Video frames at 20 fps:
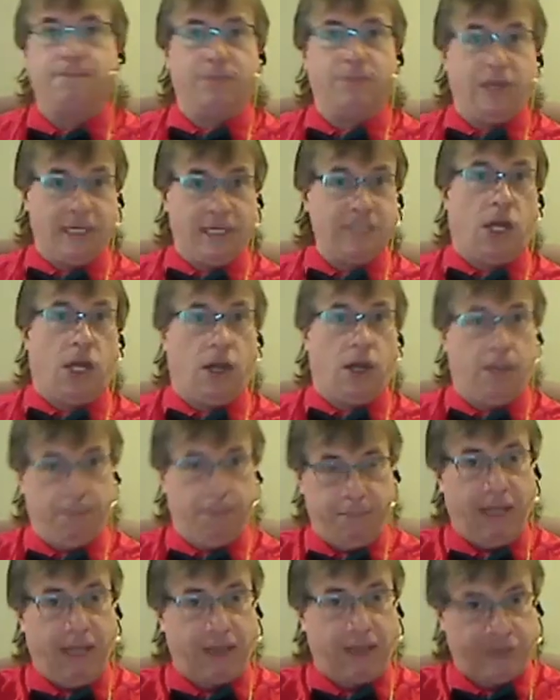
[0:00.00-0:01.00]
But it's
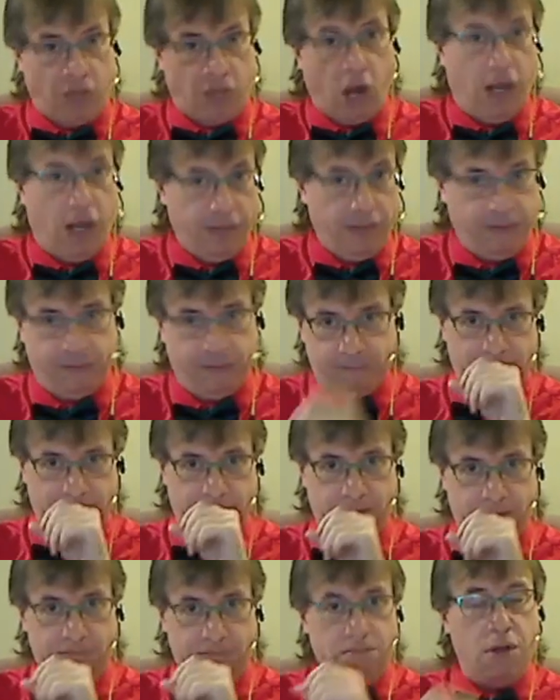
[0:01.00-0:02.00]
built on
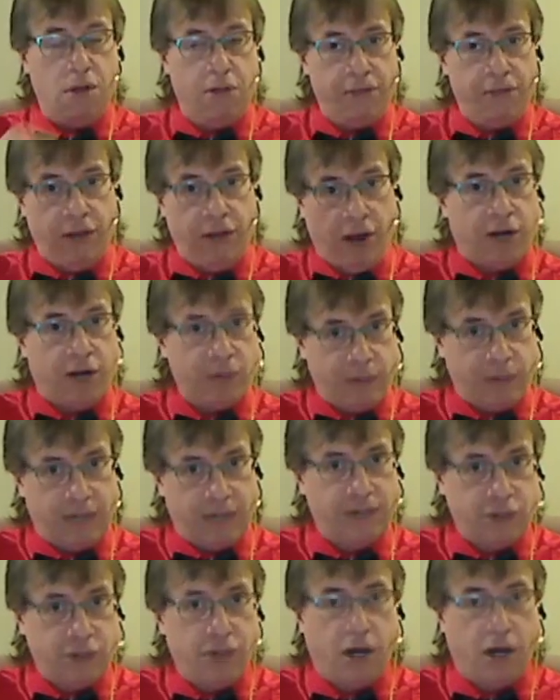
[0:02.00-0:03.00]
the hardware,
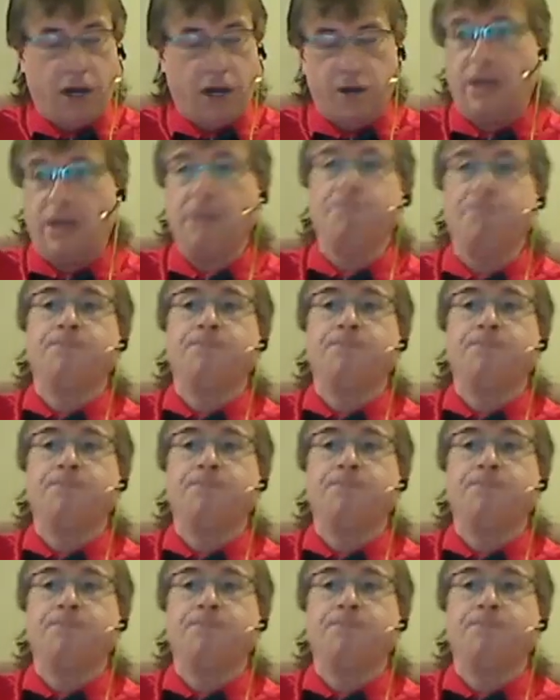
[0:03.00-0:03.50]
the new hardware.